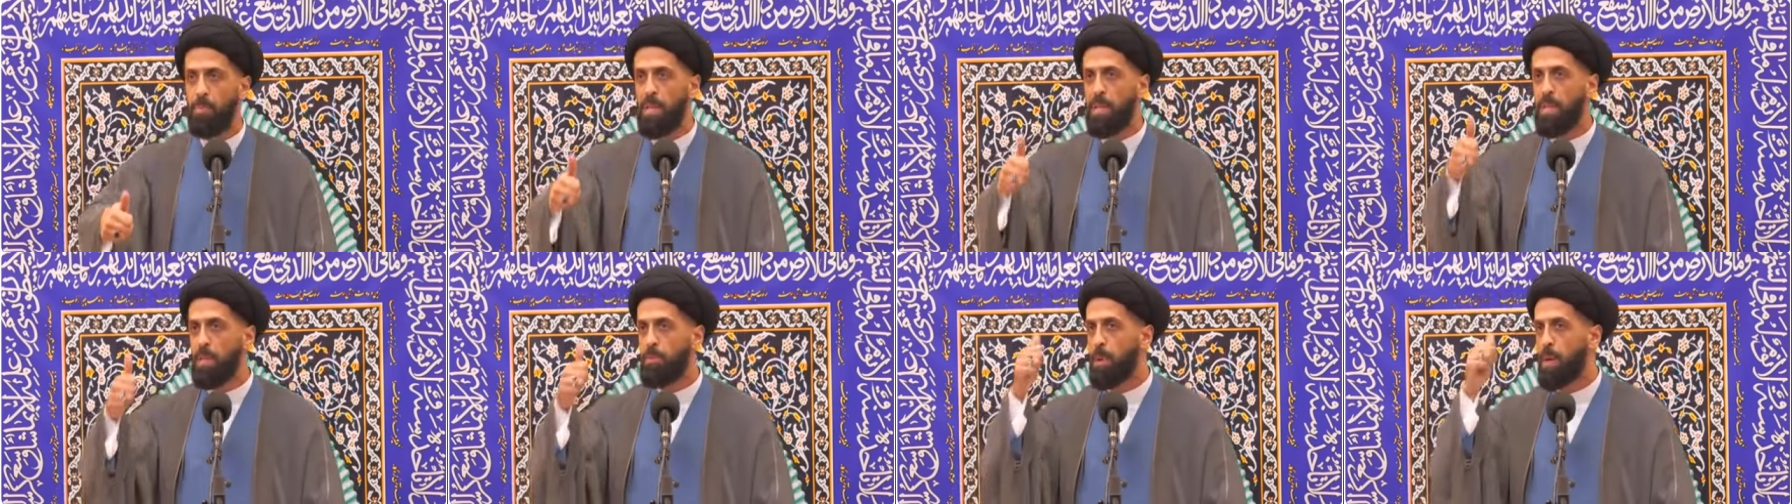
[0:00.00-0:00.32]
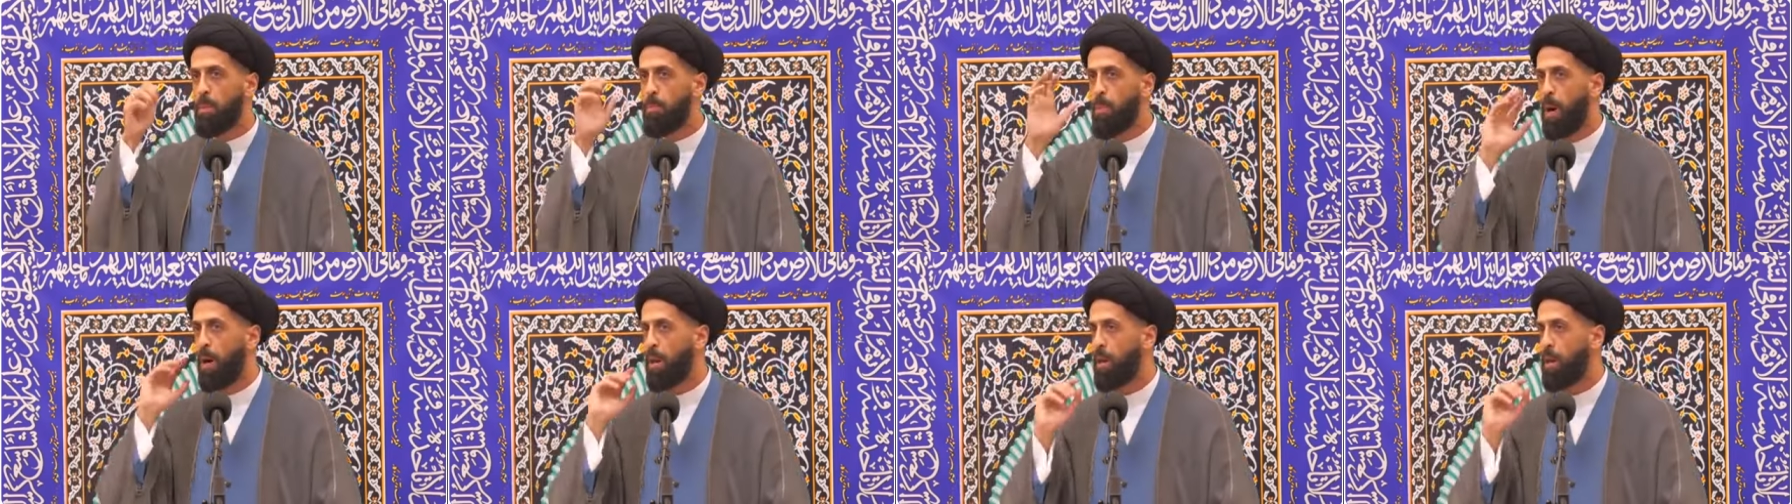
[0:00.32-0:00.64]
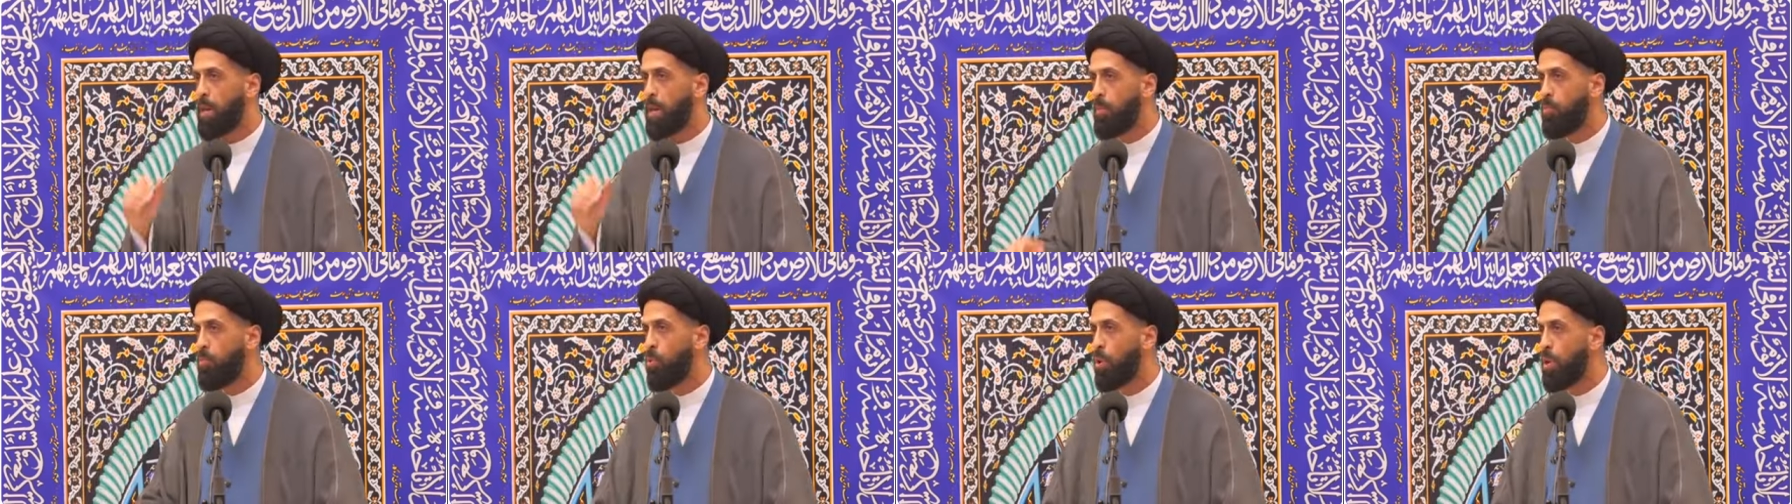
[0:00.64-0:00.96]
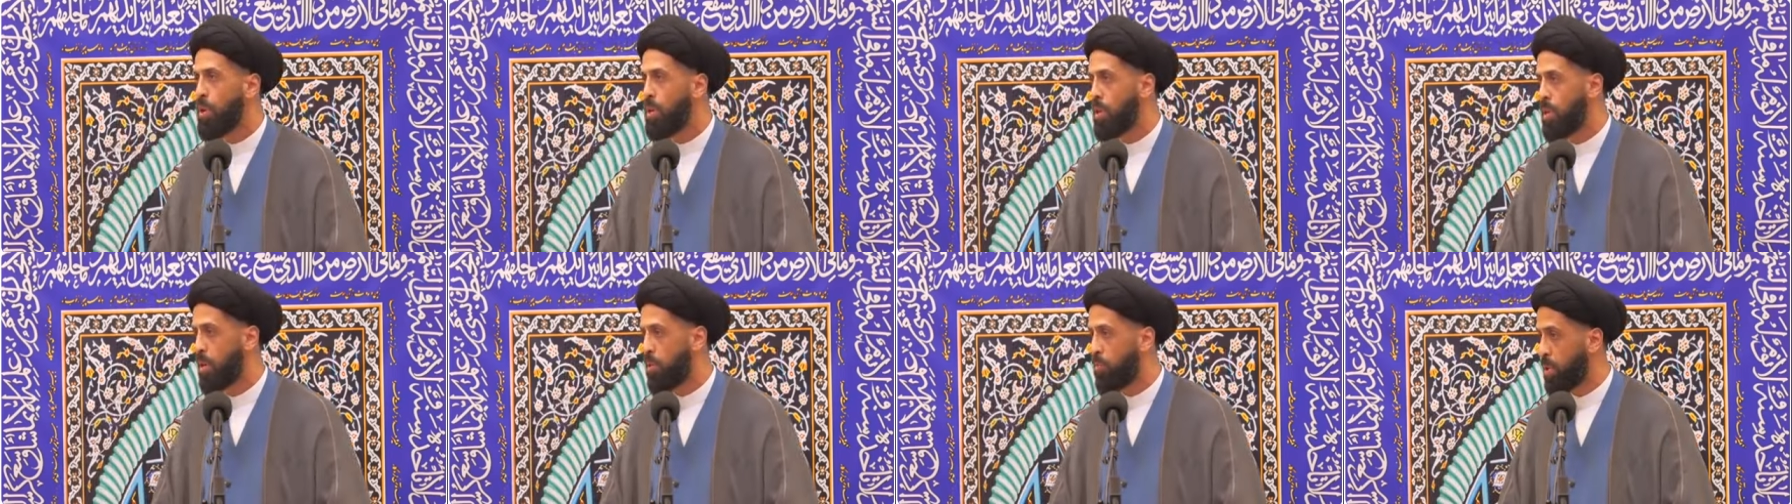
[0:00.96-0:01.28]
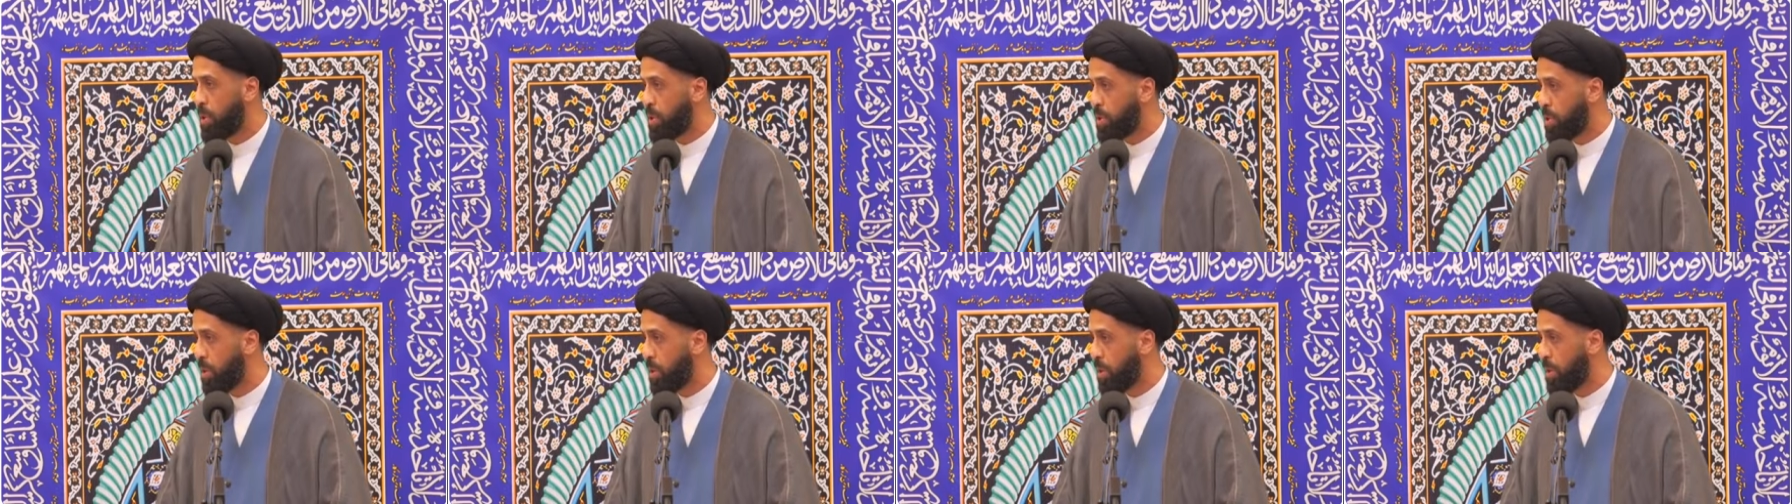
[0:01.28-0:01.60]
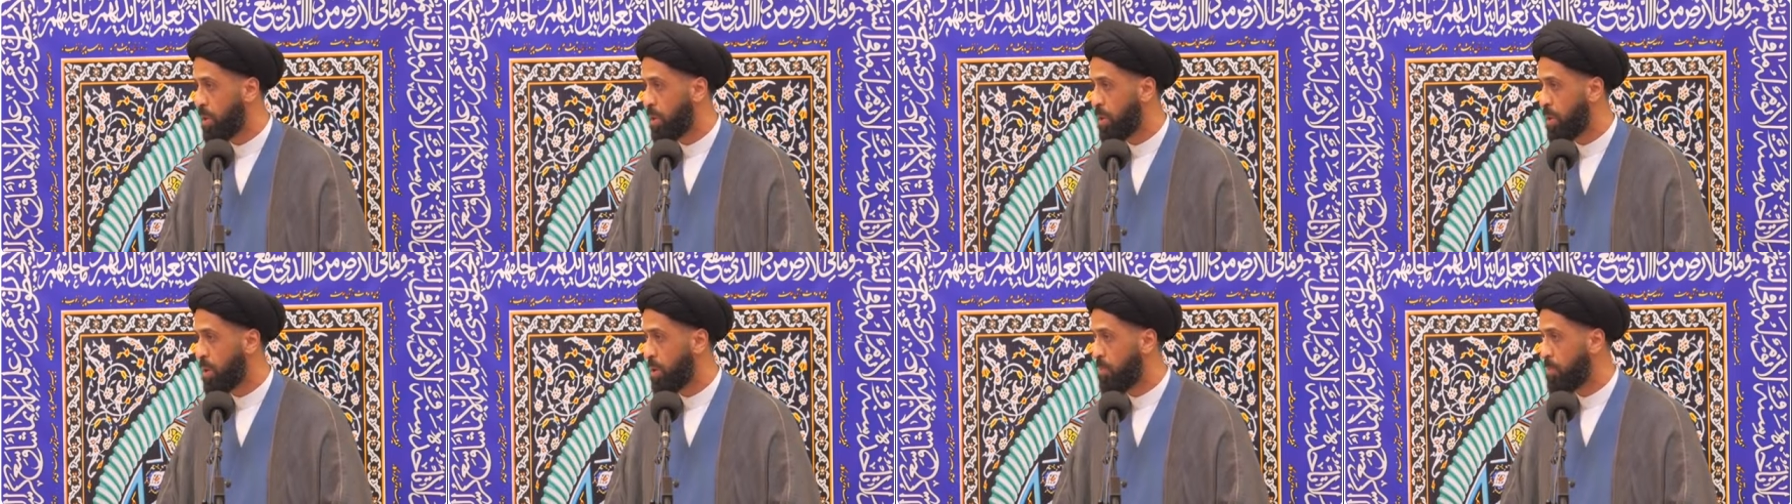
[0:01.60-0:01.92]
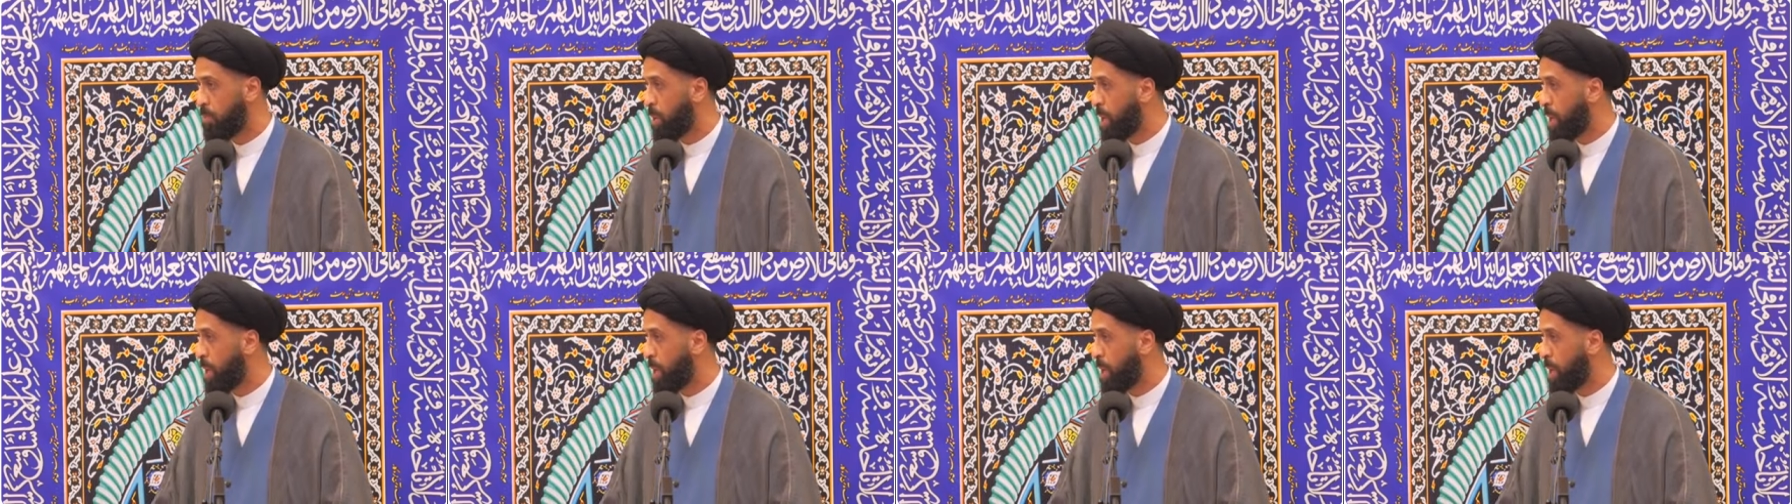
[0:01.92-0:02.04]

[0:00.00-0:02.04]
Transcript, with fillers: peace be upon him, would return.